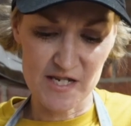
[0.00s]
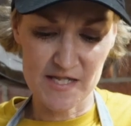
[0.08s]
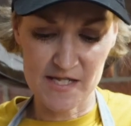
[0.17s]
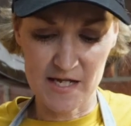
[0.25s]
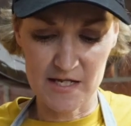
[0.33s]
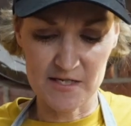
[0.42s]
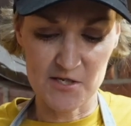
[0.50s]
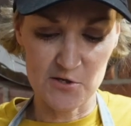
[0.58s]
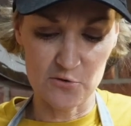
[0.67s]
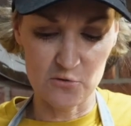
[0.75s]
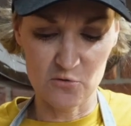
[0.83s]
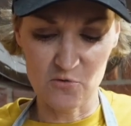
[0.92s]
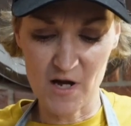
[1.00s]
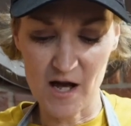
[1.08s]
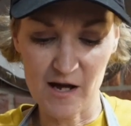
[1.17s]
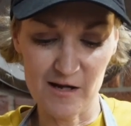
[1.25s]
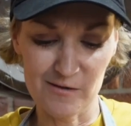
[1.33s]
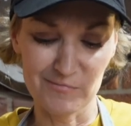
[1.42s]
us into
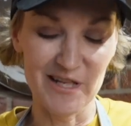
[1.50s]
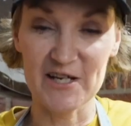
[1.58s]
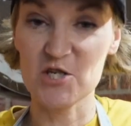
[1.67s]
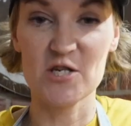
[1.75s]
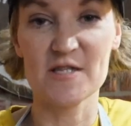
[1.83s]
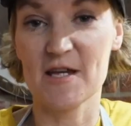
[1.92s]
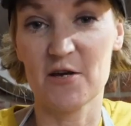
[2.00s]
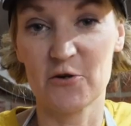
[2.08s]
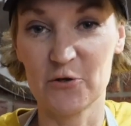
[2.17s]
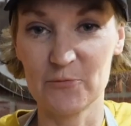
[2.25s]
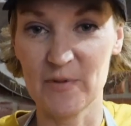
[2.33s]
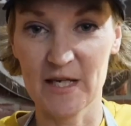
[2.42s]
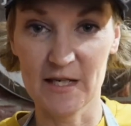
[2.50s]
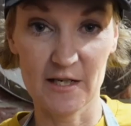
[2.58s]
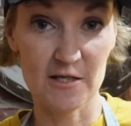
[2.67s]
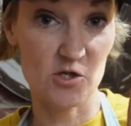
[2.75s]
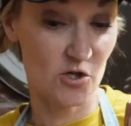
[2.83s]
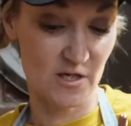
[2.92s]
Lushes at home
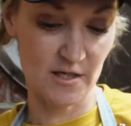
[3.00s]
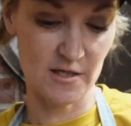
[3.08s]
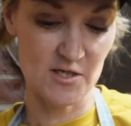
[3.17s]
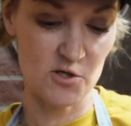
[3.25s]
making a drink